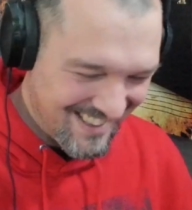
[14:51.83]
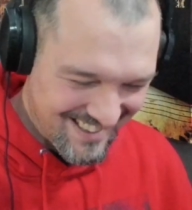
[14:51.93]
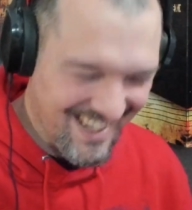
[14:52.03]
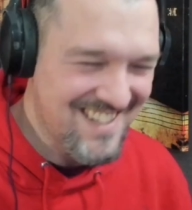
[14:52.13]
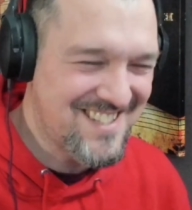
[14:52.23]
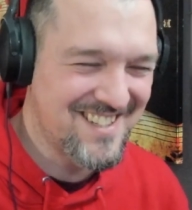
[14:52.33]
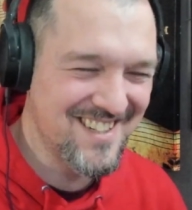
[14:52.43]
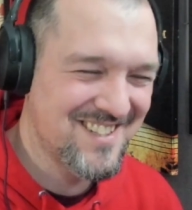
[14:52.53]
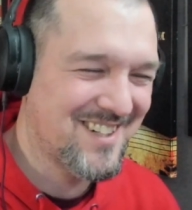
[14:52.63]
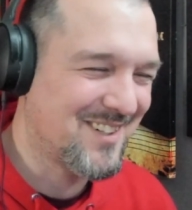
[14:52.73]
that's
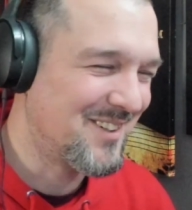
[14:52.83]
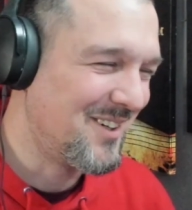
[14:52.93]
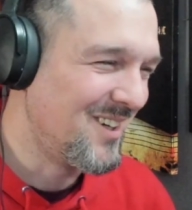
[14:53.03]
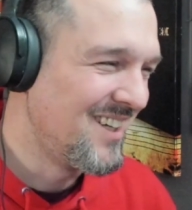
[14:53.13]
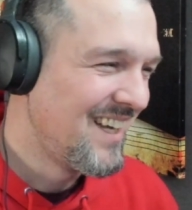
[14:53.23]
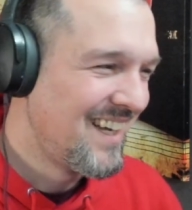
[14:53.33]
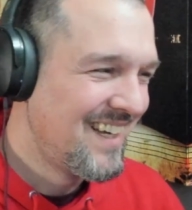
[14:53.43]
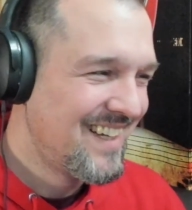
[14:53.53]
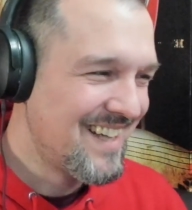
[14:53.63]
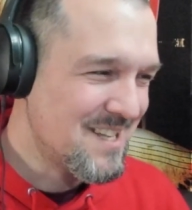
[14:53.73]
just cruel.
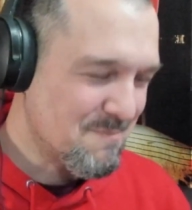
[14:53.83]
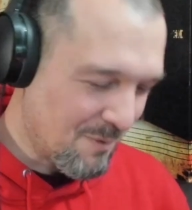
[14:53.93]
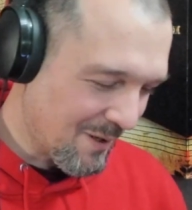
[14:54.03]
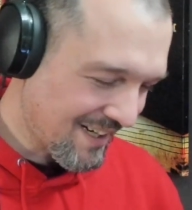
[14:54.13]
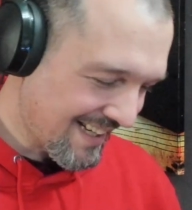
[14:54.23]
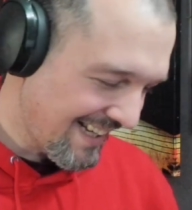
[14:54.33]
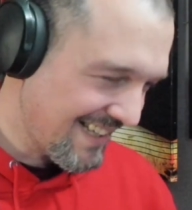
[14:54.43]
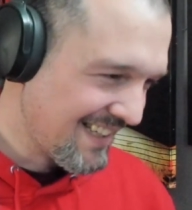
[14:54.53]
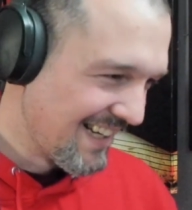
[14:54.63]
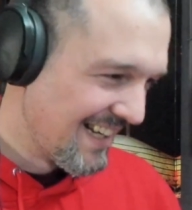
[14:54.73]
This poor
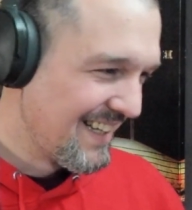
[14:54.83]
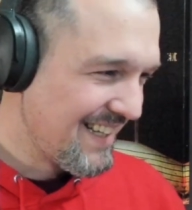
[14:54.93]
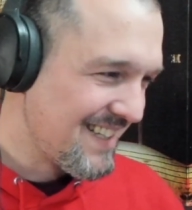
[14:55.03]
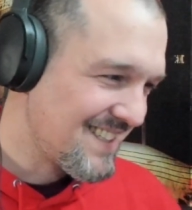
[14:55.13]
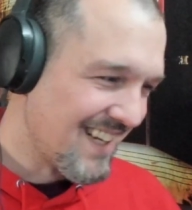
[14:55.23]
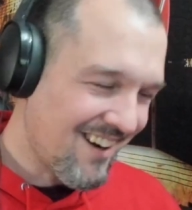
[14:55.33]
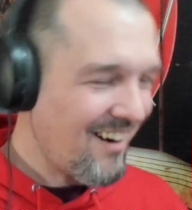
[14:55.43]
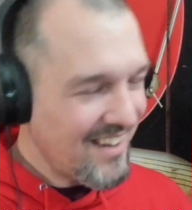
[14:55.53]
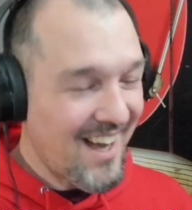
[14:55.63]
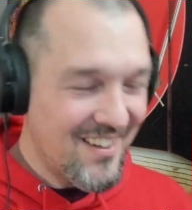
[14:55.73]
kid. He's like, oh
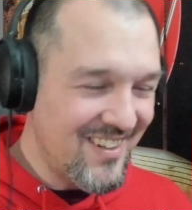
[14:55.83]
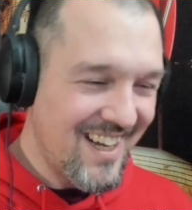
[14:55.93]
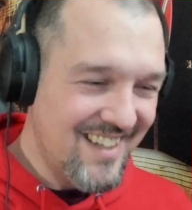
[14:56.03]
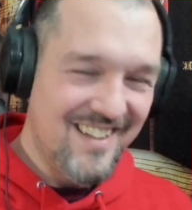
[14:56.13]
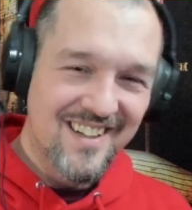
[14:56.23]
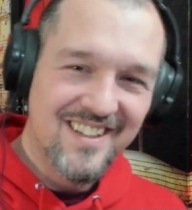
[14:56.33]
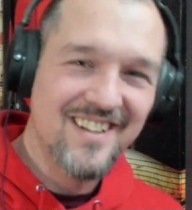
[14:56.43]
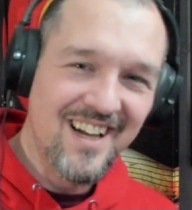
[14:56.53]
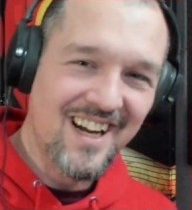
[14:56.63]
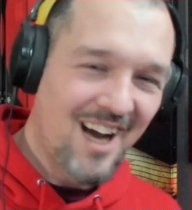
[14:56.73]
yeah, man.
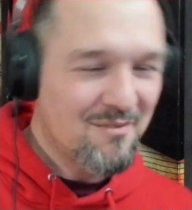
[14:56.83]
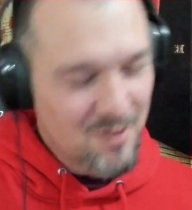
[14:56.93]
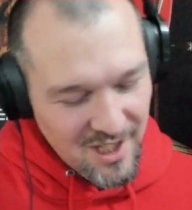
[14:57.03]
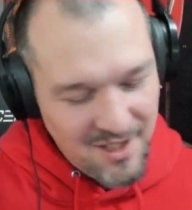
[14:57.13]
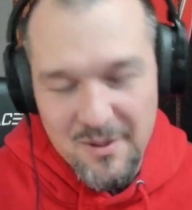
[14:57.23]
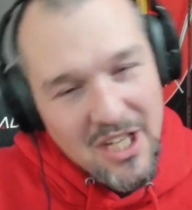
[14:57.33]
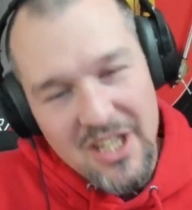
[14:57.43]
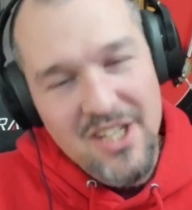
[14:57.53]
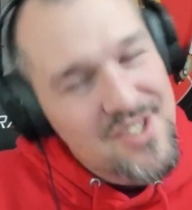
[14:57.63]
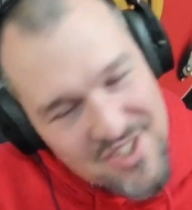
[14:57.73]
Like, I'm really
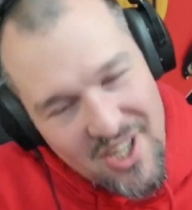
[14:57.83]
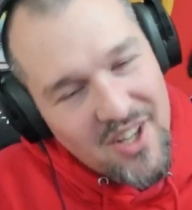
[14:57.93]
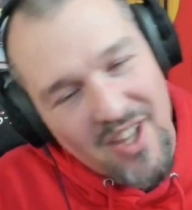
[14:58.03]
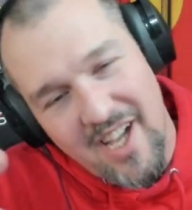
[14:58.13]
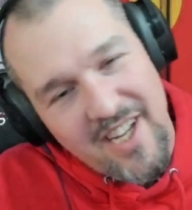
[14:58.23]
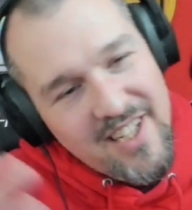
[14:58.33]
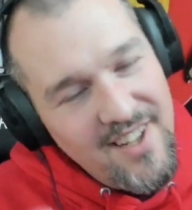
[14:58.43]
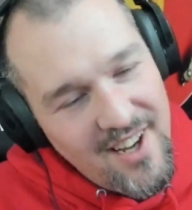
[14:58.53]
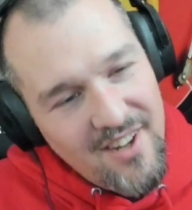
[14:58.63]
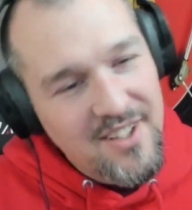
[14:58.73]
good. So, like, you
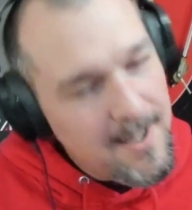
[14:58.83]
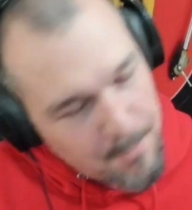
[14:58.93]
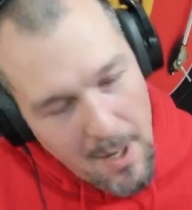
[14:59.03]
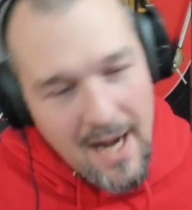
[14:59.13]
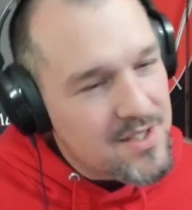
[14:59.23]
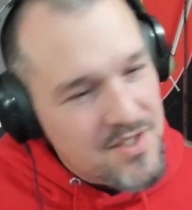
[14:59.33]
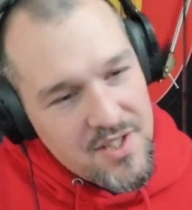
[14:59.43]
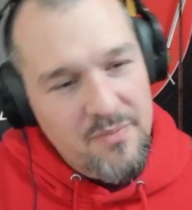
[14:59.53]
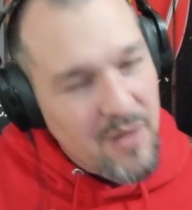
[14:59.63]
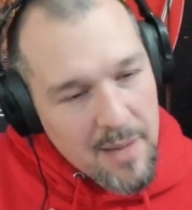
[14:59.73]
know, keep
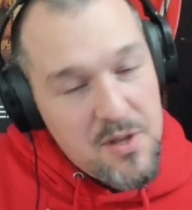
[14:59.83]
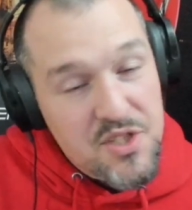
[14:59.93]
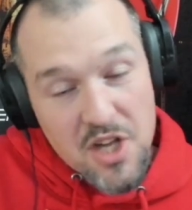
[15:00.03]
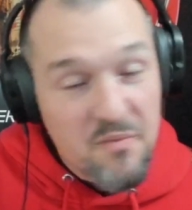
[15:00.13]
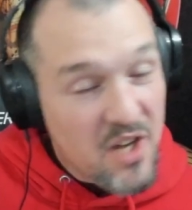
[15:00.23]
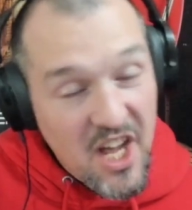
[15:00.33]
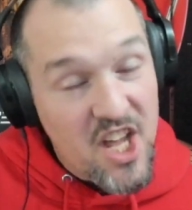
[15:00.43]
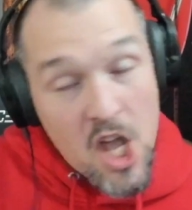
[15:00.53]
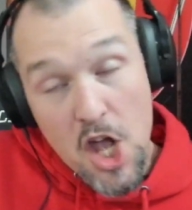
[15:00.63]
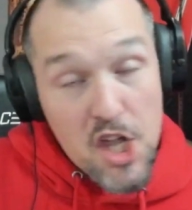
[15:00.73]
practicing. Maybe someday
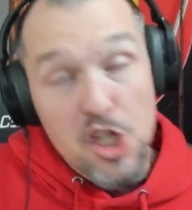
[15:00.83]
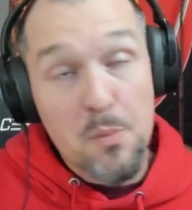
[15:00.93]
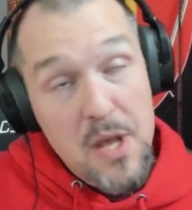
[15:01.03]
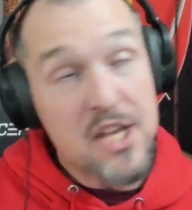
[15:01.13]
you'll be as